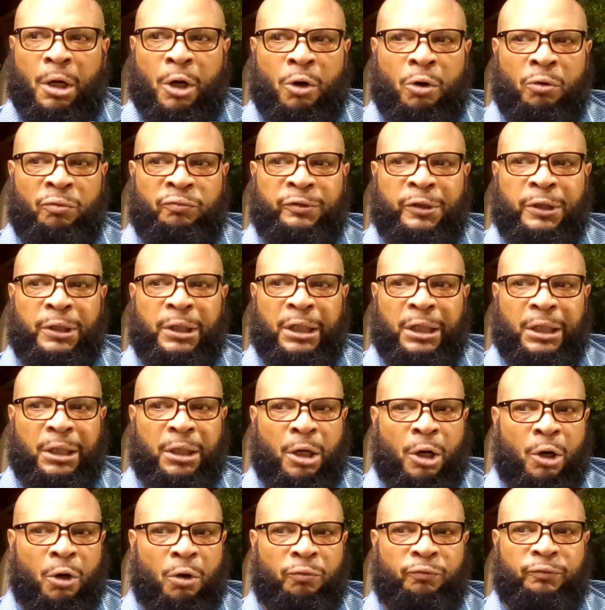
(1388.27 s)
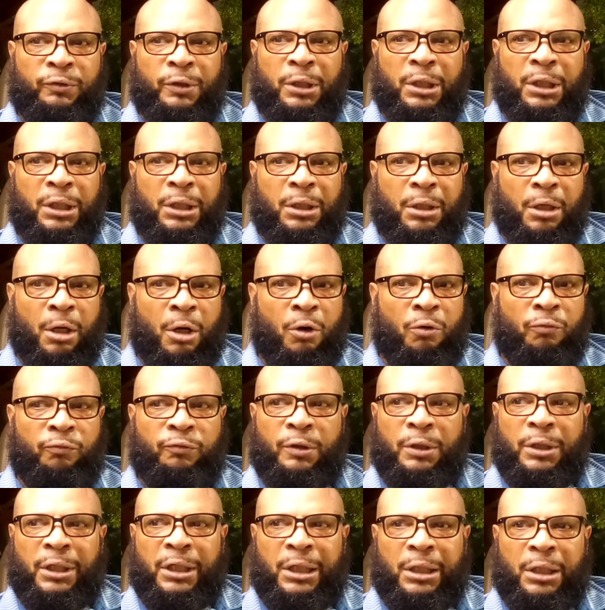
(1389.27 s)
over and over and
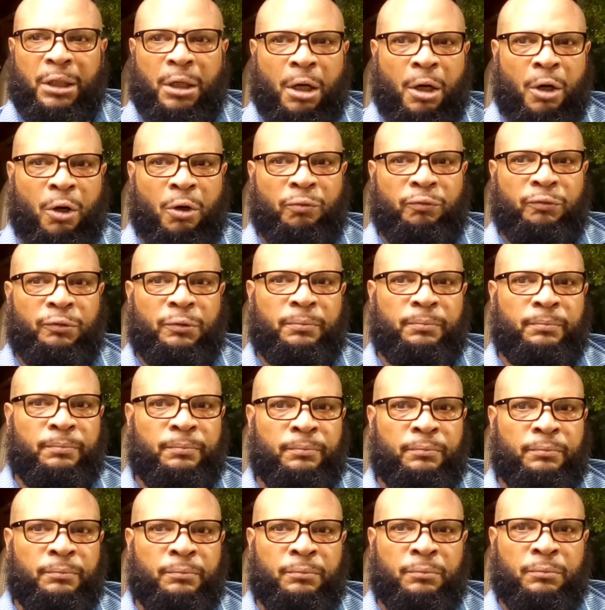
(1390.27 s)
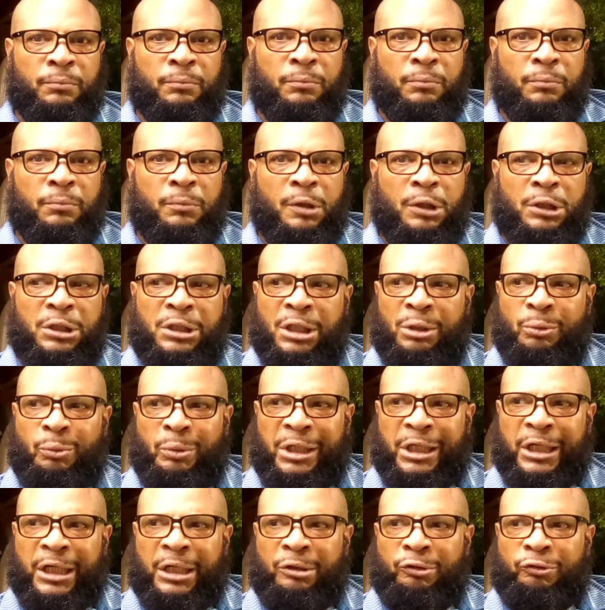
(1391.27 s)
over and over until
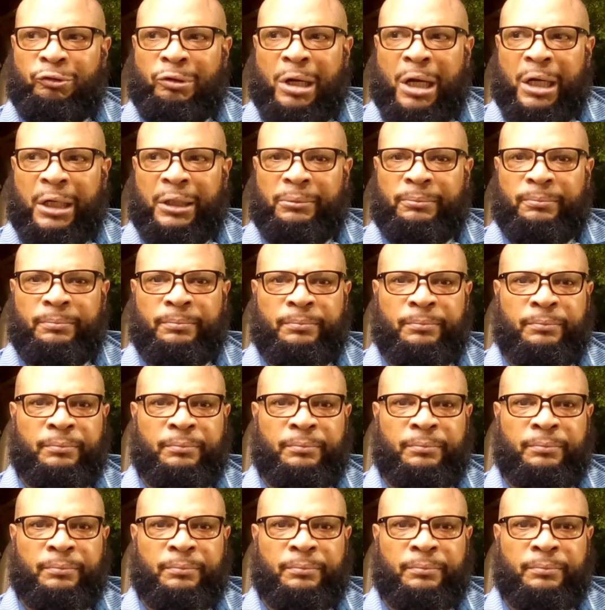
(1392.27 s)
we get it right.